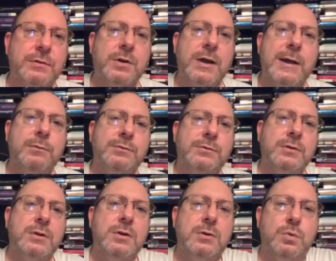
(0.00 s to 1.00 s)
loud
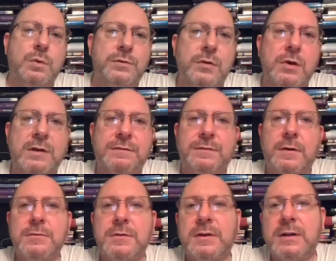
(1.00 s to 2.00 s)
with an
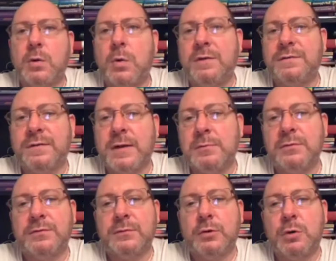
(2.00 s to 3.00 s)
iPhone, and they're quite
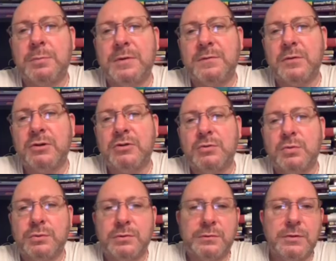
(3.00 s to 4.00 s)
famous for not being very good
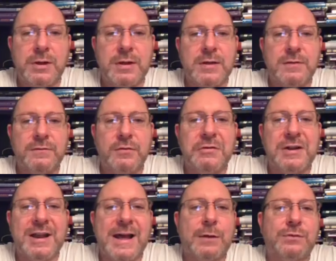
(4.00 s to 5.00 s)
with a very
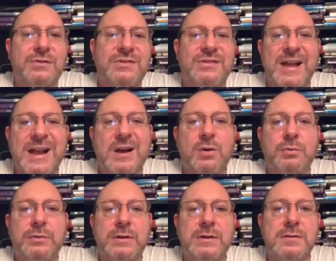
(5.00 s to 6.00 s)
loud
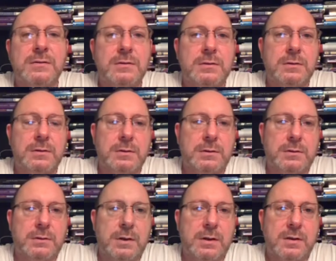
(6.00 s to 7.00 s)
sound. In,
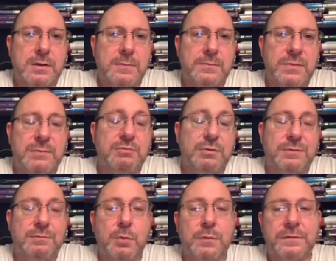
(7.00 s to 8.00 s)
um, they're probably
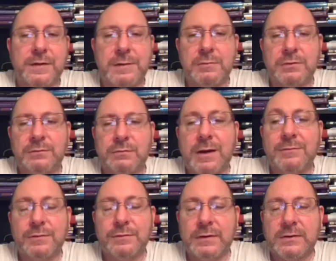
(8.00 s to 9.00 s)
more famous for other
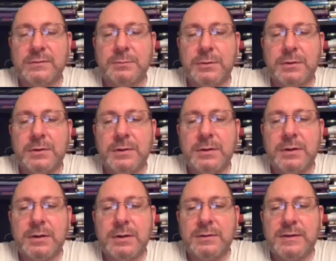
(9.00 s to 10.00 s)
things, but
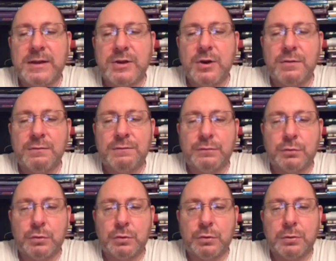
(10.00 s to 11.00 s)
they're known
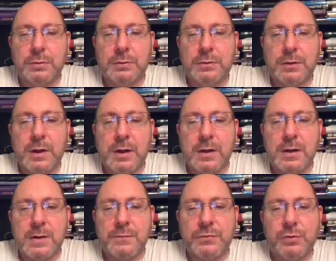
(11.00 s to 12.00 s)
for
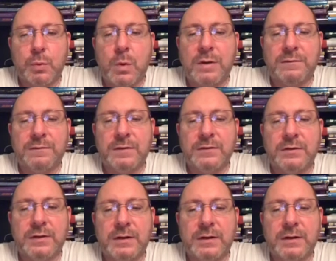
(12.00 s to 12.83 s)
um, the one thing that